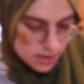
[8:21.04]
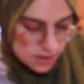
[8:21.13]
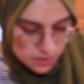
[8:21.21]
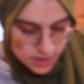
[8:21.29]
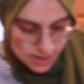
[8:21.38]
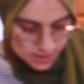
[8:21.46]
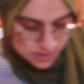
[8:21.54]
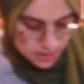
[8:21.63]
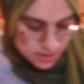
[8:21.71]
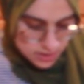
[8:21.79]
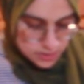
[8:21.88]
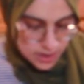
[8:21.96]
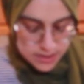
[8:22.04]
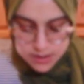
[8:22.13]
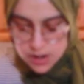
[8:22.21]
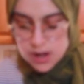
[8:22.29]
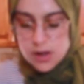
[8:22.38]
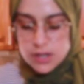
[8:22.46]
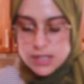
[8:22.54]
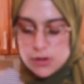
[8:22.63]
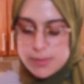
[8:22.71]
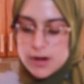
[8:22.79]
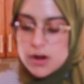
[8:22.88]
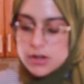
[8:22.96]
okay, so I think a little
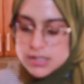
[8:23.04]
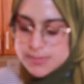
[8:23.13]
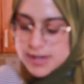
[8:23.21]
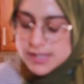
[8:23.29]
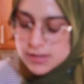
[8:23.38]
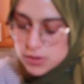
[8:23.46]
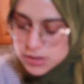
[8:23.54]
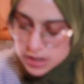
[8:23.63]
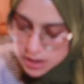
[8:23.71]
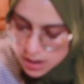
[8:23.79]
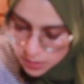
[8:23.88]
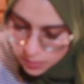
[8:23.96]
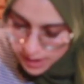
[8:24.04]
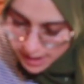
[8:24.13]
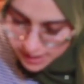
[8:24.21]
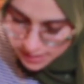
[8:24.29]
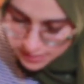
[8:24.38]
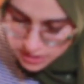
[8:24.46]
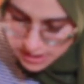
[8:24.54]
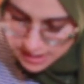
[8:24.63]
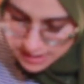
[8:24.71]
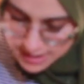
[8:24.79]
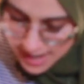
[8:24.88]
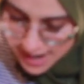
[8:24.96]
bit of allspice goes a long way, just
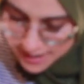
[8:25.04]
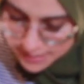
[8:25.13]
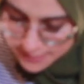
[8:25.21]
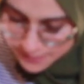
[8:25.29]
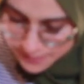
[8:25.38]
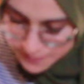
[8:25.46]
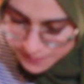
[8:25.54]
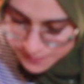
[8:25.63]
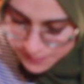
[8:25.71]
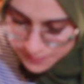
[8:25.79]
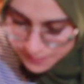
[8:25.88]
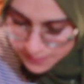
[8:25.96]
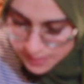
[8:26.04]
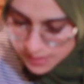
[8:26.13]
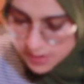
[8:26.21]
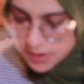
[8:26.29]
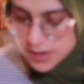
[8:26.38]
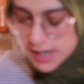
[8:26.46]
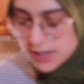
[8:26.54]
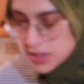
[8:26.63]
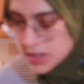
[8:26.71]
a tad. All right,